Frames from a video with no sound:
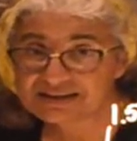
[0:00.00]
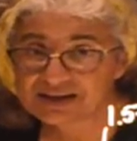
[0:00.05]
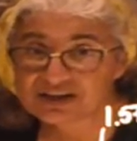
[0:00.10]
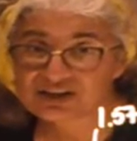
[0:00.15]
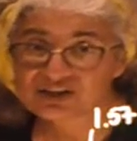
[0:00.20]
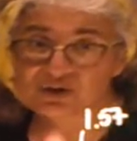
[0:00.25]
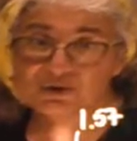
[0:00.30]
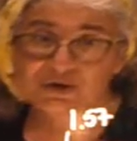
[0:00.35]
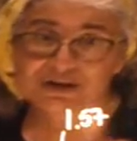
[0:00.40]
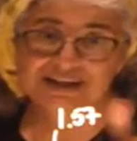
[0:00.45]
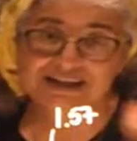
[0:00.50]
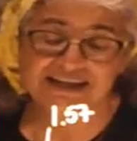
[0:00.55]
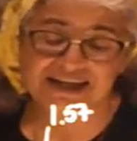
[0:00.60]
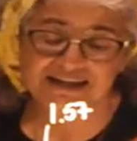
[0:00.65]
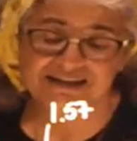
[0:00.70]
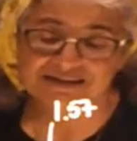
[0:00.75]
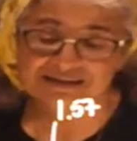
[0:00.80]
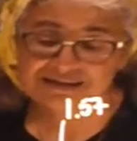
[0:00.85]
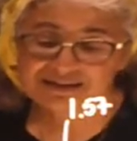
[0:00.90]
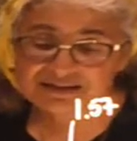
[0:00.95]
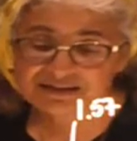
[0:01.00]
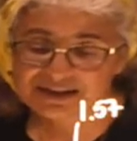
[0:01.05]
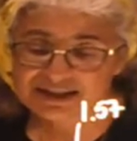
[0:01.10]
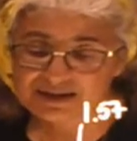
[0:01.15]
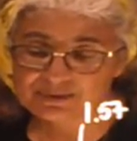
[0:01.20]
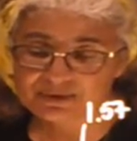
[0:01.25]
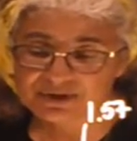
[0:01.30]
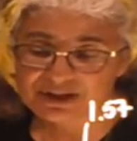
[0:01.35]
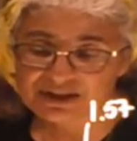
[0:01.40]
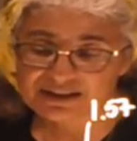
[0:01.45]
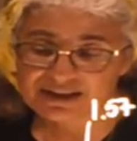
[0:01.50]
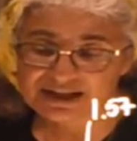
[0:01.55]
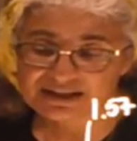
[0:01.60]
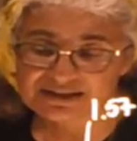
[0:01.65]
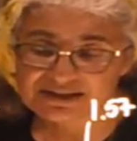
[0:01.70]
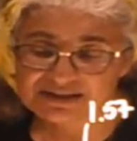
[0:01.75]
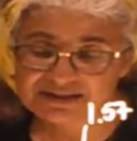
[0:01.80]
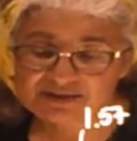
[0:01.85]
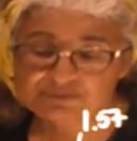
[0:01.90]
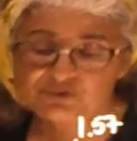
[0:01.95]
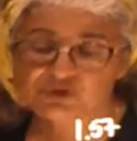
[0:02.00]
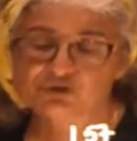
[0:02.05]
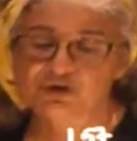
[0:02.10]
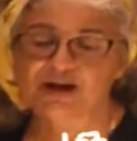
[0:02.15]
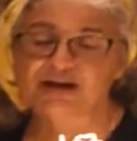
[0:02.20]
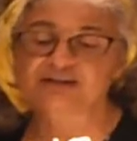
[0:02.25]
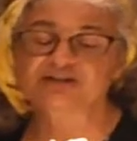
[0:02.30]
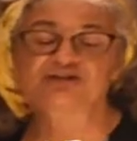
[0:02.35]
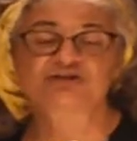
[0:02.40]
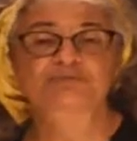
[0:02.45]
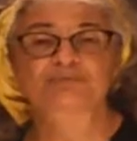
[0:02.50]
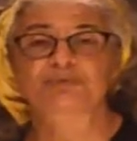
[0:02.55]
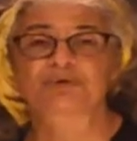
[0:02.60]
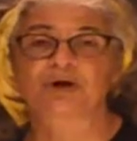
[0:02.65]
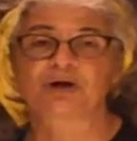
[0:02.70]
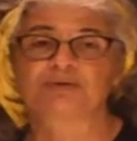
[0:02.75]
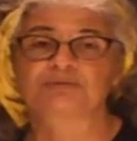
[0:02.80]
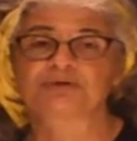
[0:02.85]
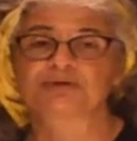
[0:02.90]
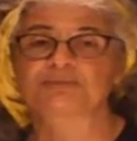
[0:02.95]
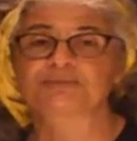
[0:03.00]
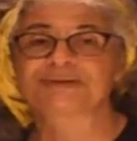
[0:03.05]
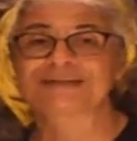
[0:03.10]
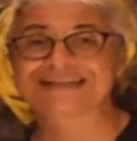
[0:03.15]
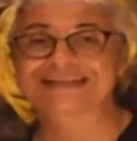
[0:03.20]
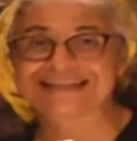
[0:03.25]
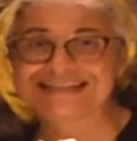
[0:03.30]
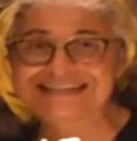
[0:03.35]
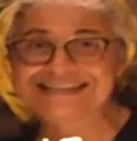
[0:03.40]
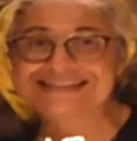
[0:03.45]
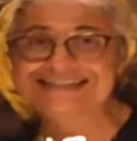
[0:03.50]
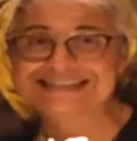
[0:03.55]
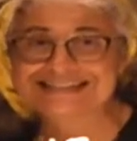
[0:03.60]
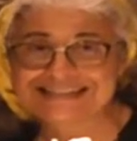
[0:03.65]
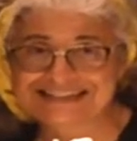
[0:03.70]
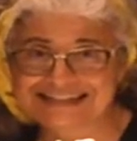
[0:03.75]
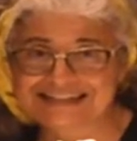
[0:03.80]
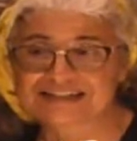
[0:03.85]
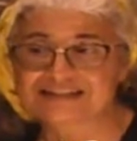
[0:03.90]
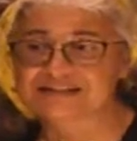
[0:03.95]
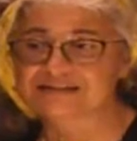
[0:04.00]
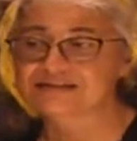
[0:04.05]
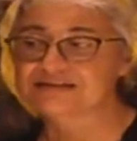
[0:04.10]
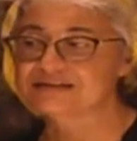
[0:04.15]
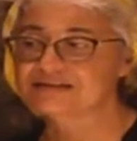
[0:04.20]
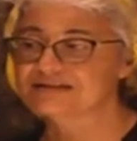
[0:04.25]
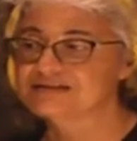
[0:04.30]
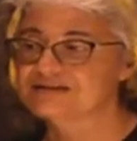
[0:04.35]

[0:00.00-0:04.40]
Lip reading: I go against the labeling, that's a subtraction problem, isn't it?